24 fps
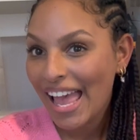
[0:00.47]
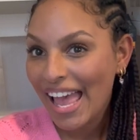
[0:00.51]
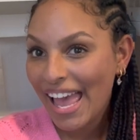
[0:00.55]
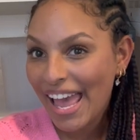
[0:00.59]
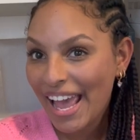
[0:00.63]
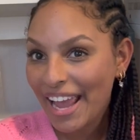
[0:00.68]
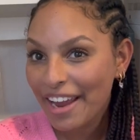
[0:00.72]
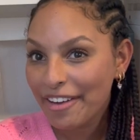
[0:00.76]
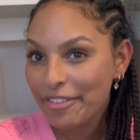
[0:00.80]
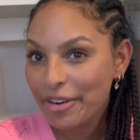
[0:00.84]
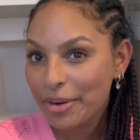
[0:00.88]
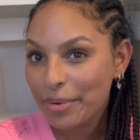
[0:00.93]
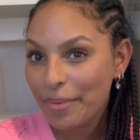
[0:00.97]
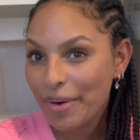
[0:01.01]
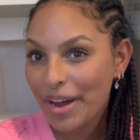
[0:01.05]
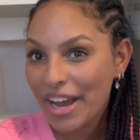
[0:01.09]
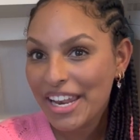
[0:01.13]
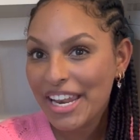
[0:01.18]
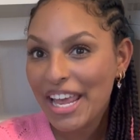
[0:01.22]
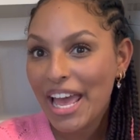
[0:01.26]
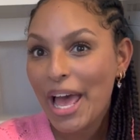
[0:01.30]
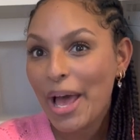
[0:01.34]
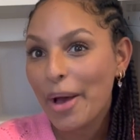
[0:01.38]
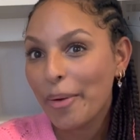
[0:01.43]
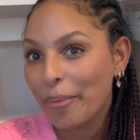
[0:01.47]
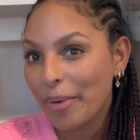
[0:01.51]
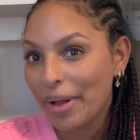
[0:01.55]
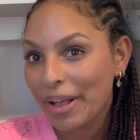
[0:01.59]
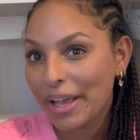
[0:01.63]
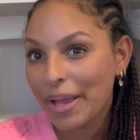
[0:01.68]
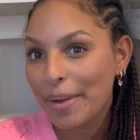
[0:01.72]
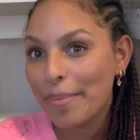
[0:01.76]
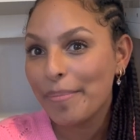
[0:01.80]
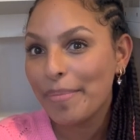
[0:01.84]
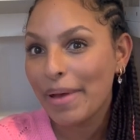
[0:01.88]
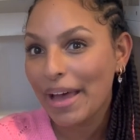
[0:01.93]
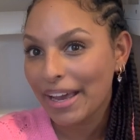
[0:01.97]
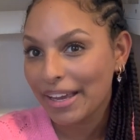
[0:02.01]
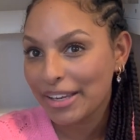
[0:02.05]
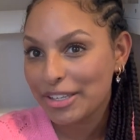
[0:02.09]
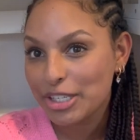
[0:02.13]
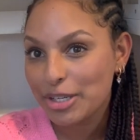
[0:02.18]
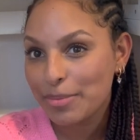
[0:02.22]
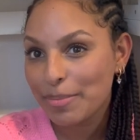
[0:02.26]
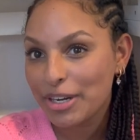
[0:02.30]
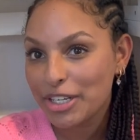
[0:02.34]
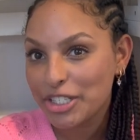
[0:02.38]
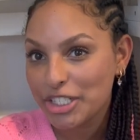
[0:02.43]
Hey everyone, and welcome back
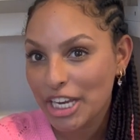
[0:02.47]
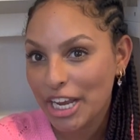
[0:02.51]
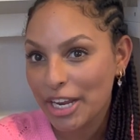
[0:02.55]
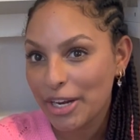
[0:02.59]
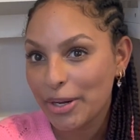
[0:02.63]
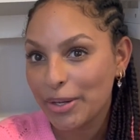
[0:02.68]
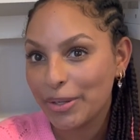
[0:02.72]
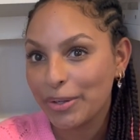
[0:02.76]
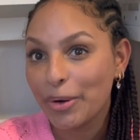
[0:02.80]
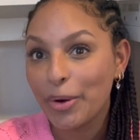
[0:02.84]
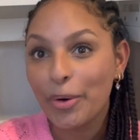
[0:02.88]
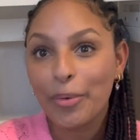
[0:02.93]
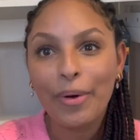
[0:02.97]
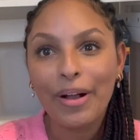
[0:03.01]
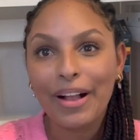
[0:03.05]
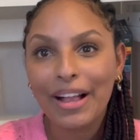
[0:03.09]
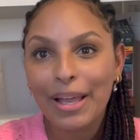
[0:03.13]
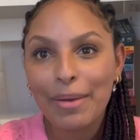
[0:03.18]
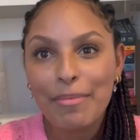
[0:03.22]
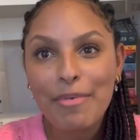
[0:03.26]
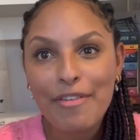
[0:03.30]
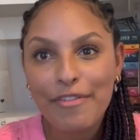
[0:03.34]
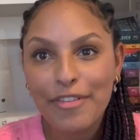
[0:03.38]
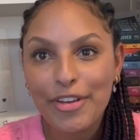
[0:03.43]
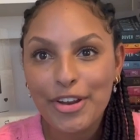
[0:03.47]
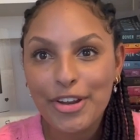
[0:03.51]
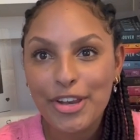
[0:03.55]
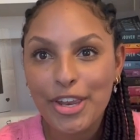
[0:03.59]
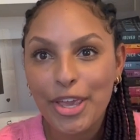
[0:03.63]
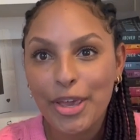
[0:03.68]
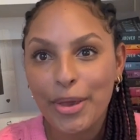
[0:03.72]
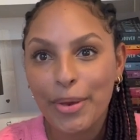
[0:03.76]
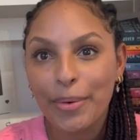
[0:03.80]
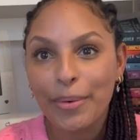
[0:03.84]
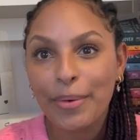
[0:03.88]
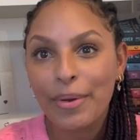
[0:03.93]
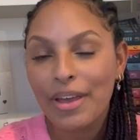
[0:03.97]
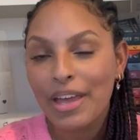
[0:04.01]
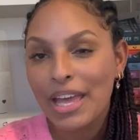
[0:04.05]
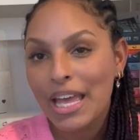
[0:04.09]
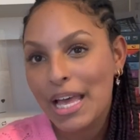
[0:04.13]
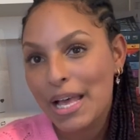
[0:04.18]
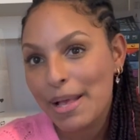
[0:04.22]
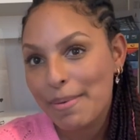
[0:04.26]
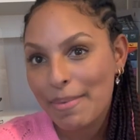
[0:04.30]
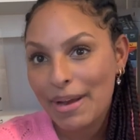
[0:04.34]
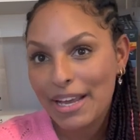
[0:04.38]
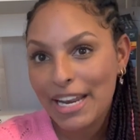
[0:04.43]
to my channel, or welcome if you're new.
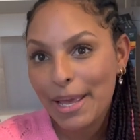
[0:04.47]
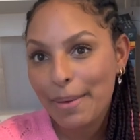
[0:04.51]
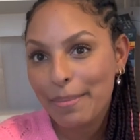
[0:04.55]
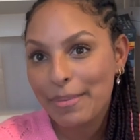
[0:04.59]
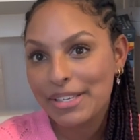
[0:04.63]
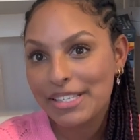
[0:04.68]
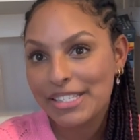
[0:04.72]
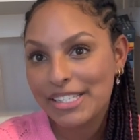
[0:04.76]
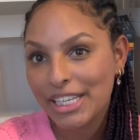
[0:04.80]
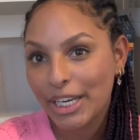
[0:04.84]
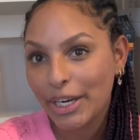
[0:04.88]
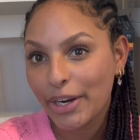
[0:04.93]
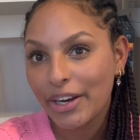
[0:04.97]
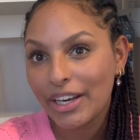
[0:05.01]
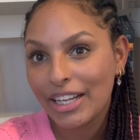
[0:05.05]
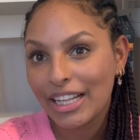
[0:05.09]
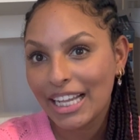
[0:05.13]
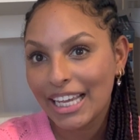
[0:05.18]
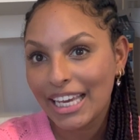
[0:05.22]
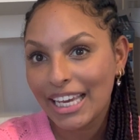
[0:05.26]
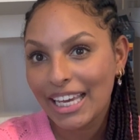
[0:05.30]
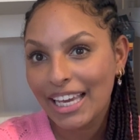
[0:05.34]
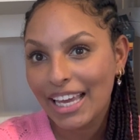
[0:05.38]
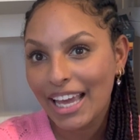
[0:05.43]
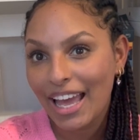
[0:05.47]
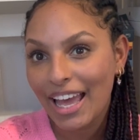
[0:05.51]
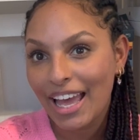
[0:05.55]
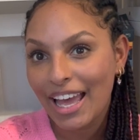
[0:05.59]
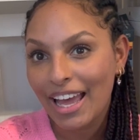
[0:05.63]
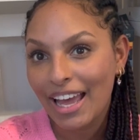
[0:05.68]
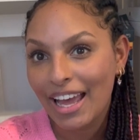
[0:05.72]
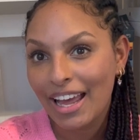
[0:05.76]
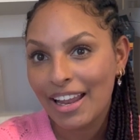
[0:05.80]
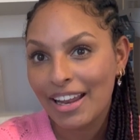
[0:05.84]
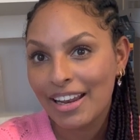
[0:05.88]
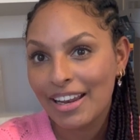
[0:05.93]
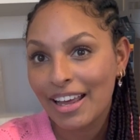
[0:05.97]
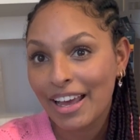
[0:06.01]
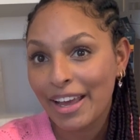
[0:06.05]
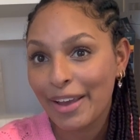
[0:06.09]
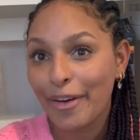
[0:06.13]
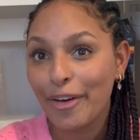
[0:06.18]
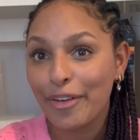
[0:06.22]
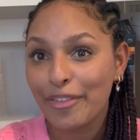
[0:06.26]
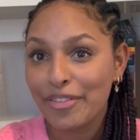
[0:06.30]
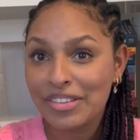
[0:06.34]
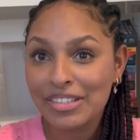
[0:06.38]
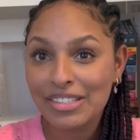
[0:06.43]
My name is Terry Lee, and I
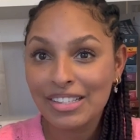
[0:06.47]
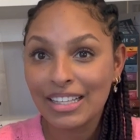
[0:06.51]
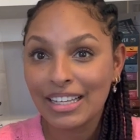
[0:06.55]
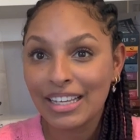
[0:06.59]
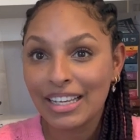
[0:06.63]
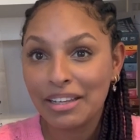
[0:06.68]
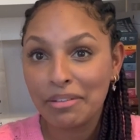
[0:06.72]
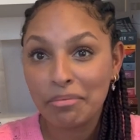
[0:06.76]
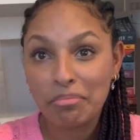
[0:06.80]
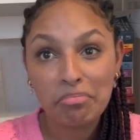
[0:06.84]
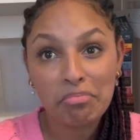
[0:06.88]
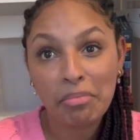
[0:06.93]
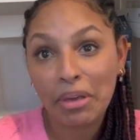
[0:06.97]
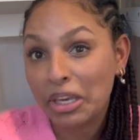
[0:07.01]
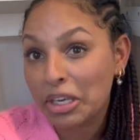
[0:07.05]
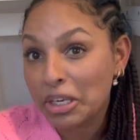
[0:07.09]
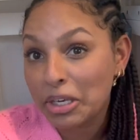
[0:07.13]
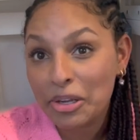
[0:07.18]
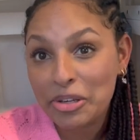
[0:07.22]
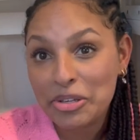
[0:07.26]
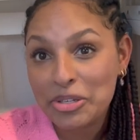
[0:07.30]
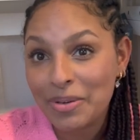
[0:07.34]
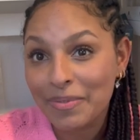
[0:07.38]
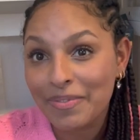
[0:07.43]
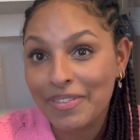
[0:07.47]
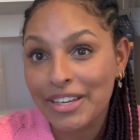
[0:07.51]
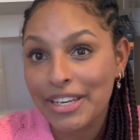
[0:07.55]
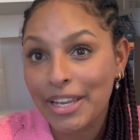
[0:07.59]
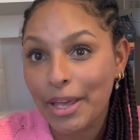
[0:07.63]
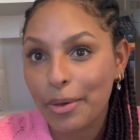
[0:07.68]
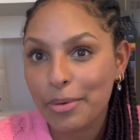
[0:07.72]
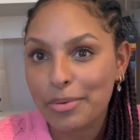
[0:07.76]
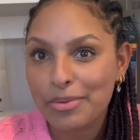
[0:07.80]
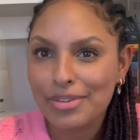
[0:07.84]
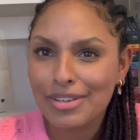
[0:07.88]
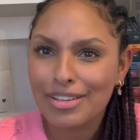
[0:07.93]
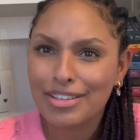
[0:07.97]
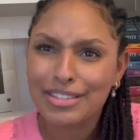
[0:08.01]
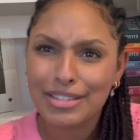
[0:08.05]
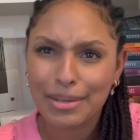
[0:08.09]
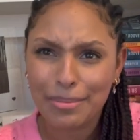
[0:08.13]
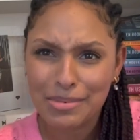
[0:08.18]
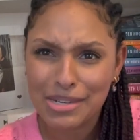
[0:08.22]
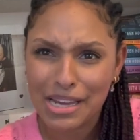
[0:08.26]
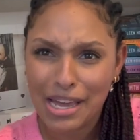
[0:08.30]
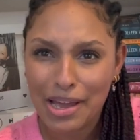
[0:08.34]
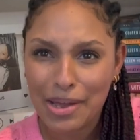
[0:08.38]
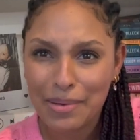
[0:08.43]
obviously make YouTube videos
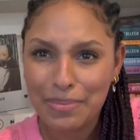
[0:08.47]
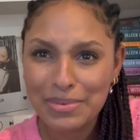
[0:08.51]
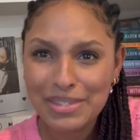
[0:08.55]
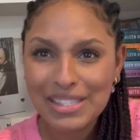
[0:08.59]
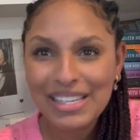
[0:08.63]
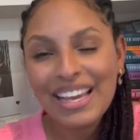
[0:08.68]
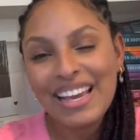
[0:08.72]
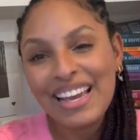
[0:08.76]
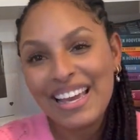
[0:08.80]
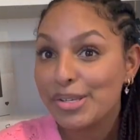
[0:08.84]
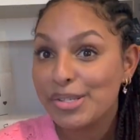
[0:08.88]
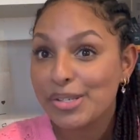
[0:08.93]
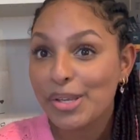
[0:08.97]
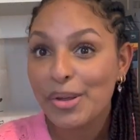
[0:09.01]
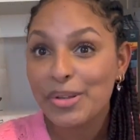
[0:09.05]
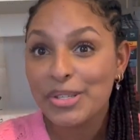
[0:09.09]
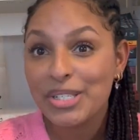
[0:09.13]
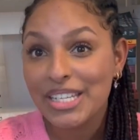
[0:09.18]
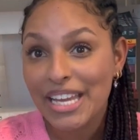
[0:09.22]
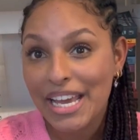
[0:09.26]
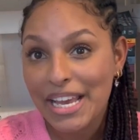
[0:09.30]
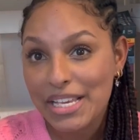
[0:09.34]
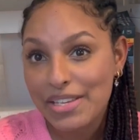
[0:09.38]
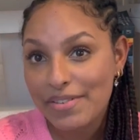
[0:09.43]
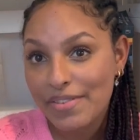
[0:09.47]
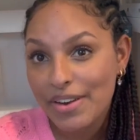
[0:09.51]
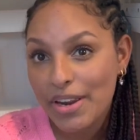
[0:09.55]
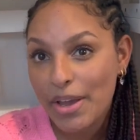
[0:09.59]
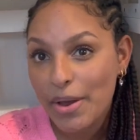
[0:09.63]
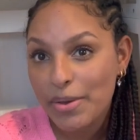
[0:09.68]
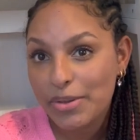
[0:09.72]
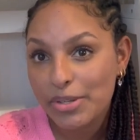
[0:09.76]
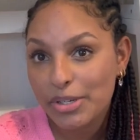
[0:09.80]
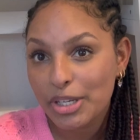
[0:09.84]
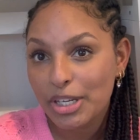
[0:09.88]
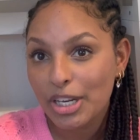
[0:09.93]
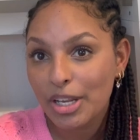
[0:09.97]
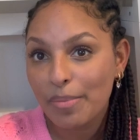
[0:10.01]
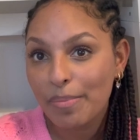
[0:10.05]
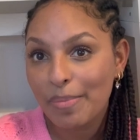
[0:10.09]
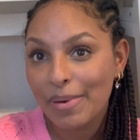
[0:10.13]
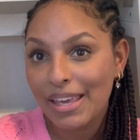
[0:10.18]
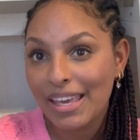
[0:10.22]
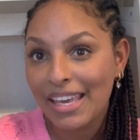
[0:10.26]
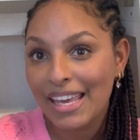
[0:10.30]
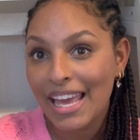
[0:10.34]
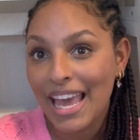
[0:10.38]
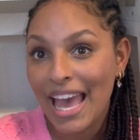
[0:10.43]
sometimes. So today's video is gonna
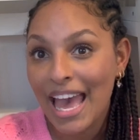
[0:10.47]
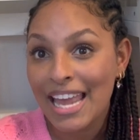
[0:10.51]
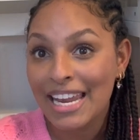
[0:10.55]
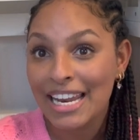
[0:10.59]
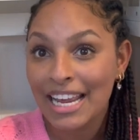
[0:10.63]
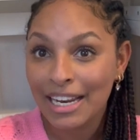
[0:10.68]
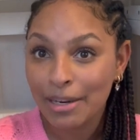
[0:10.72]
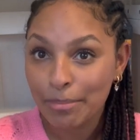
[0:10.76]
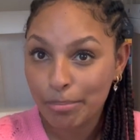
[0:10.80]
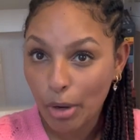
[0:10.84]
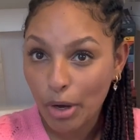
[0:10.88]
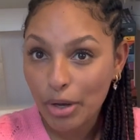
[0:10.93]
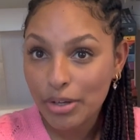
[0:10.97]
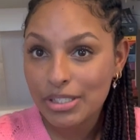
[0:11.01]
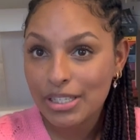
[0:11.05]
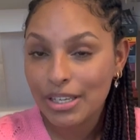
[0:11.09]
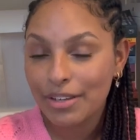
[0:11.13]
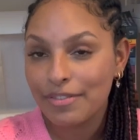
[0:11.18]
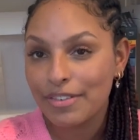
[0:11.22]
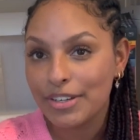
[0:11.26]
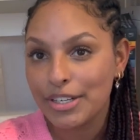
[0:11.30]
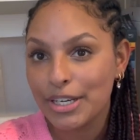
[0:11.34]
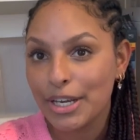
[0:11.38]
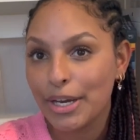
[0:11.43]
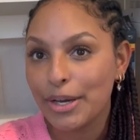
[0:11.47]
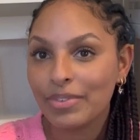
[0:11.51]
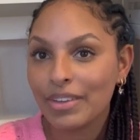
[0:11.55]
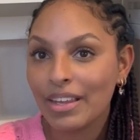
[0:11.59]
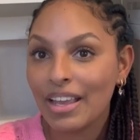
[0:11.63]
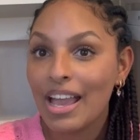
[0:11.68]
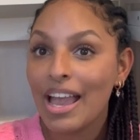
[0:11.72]
be an unboxing video.